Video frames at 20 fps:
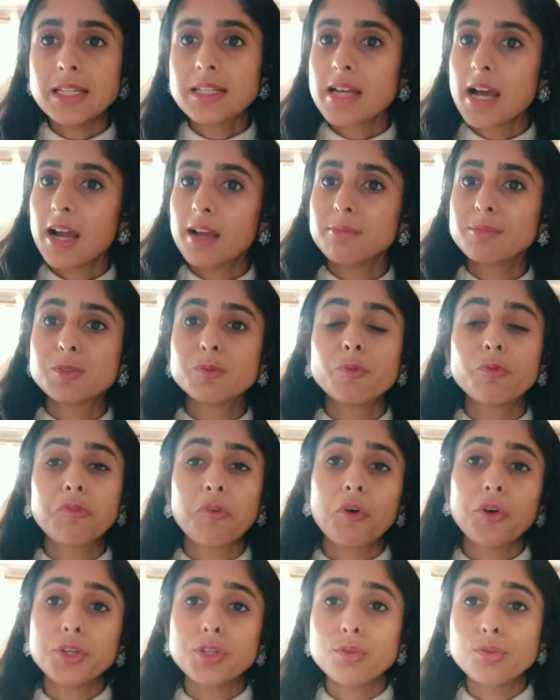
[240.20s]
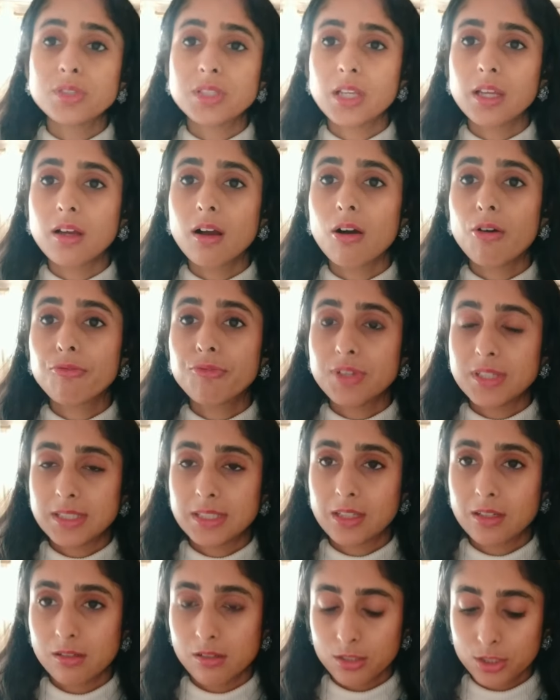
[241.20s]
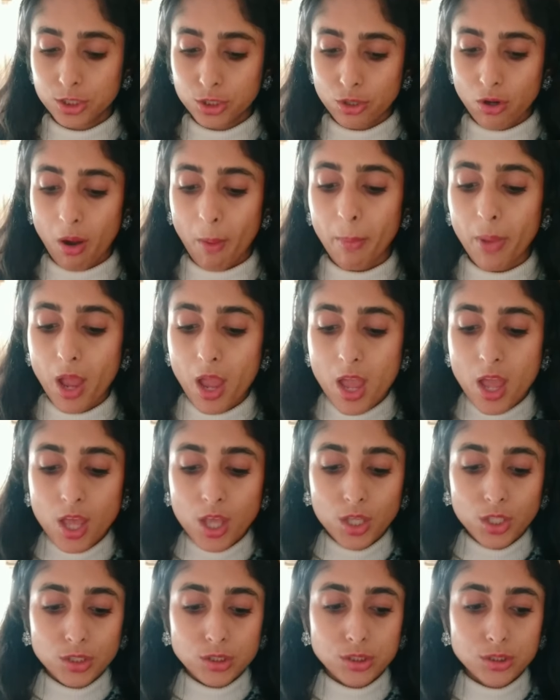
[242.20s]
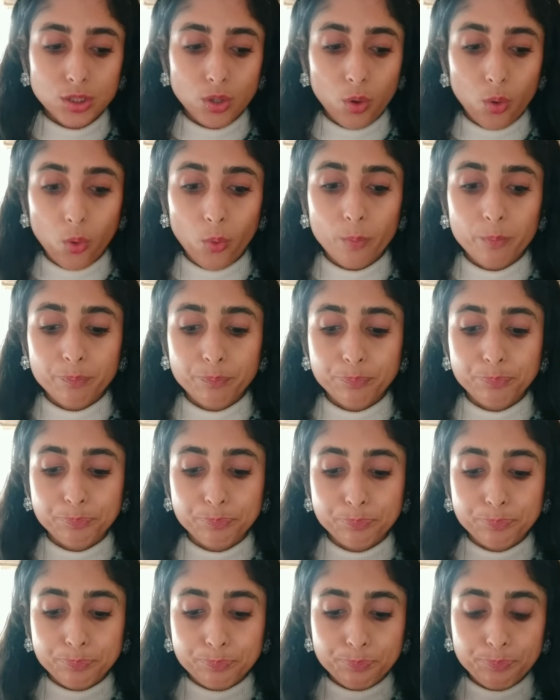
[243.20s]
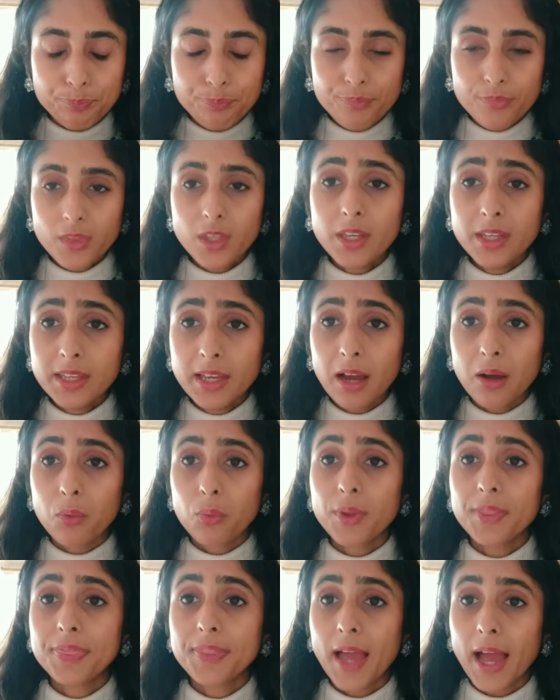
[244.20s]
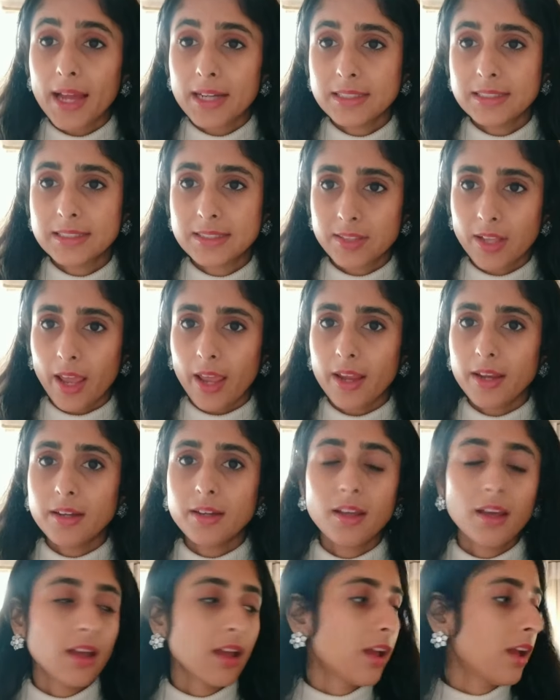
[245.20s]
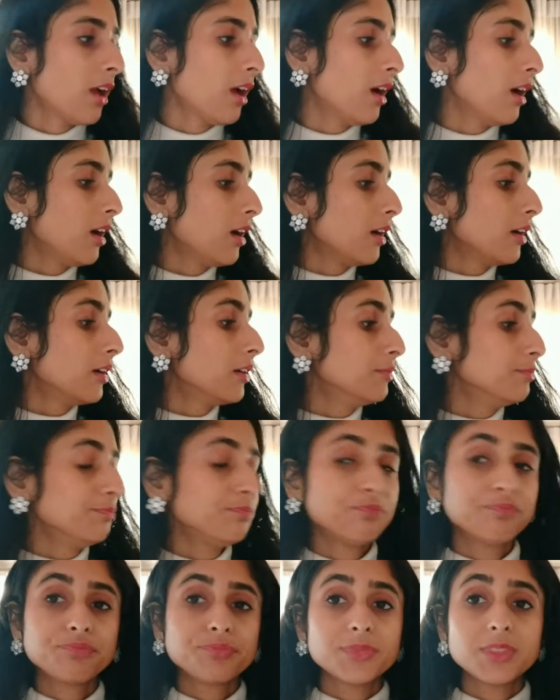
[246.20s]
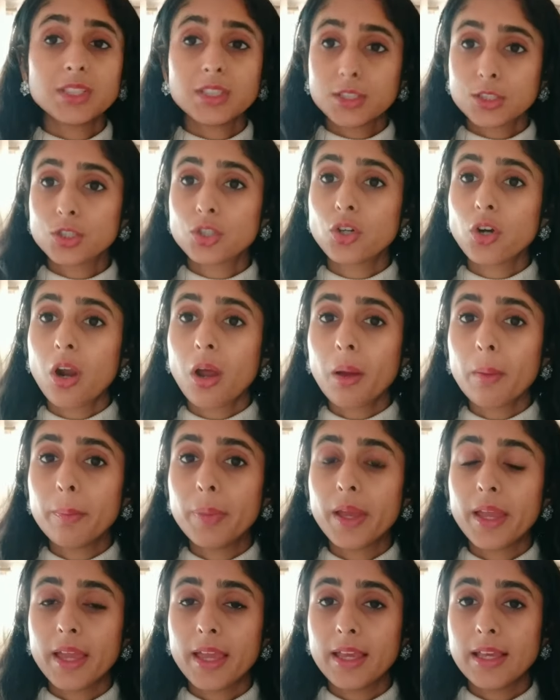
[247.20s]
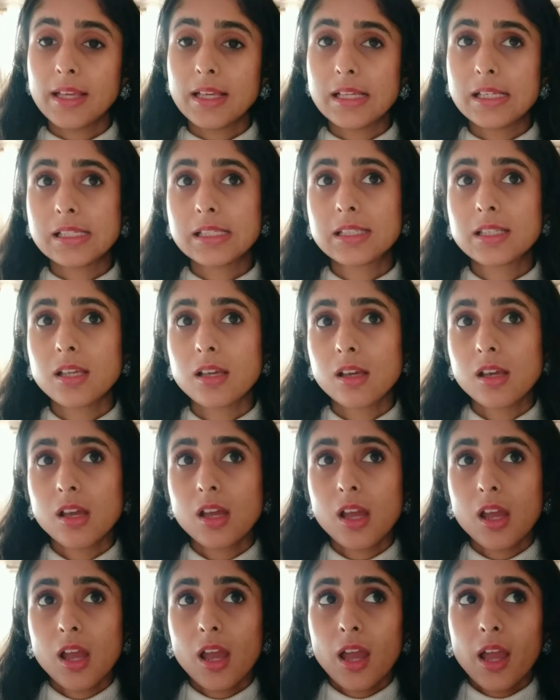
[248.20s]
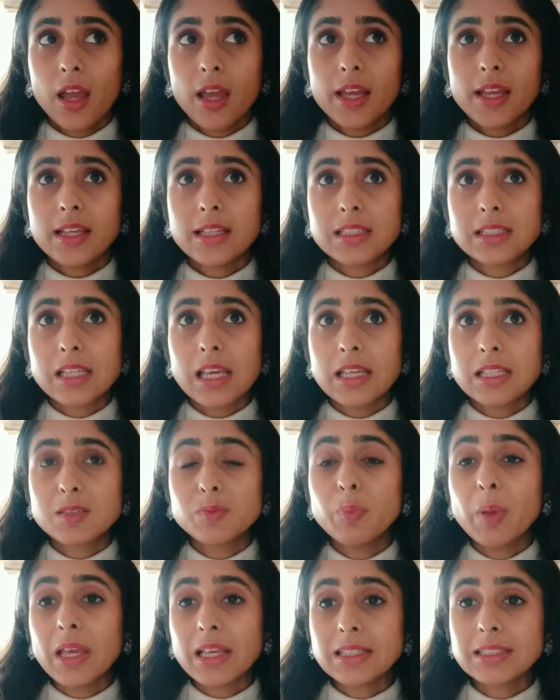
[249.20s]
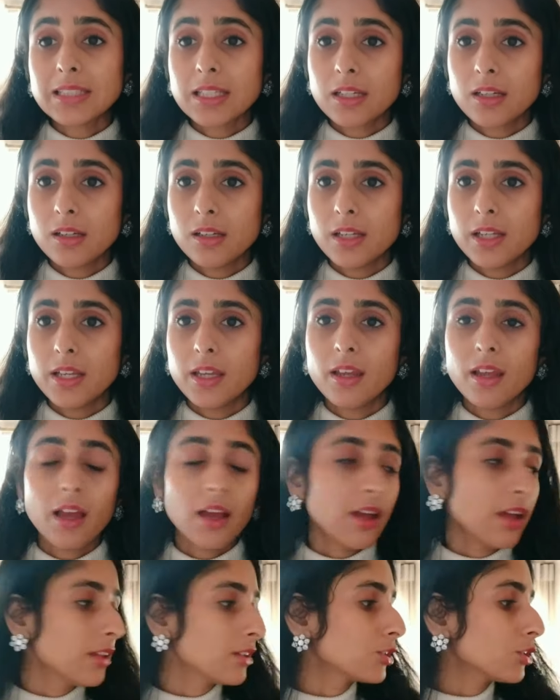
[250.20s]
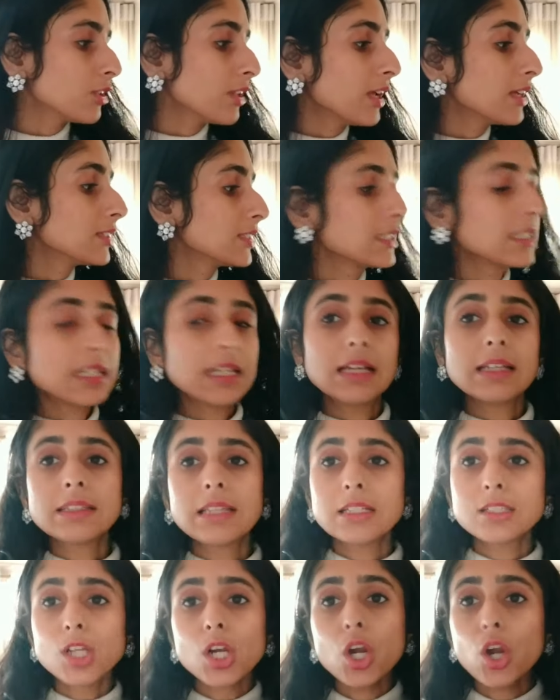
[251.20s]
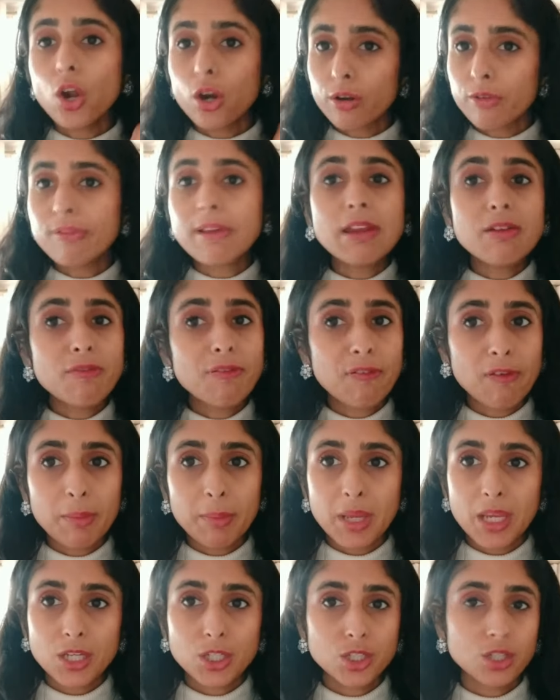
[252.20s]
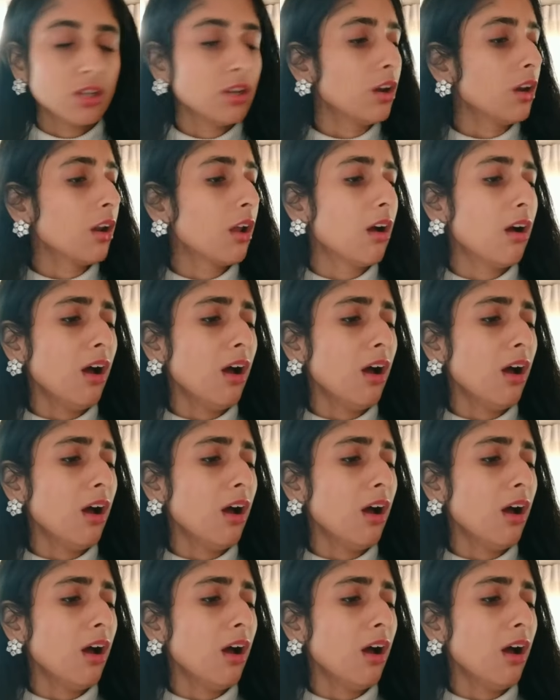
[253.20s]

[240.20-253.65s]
times before using a physical scrub. So yeah, with that said, this scrub is basically, so there's a lot of information